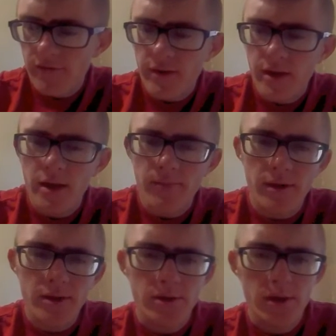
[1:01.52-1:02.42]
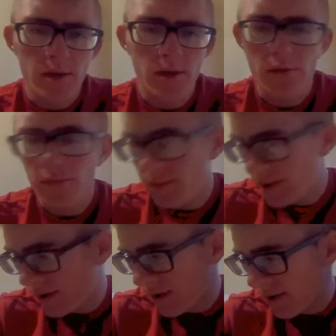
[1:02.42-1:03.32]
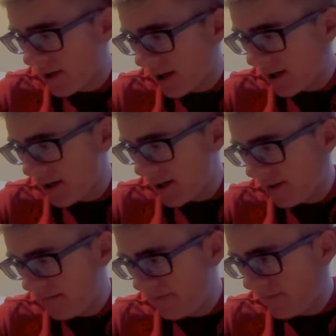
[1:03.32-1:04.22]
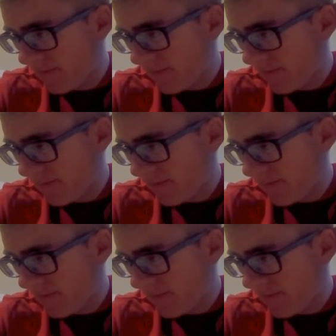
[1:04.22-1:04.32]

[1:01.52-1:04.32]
you need a mud jug, go to mudjug.com.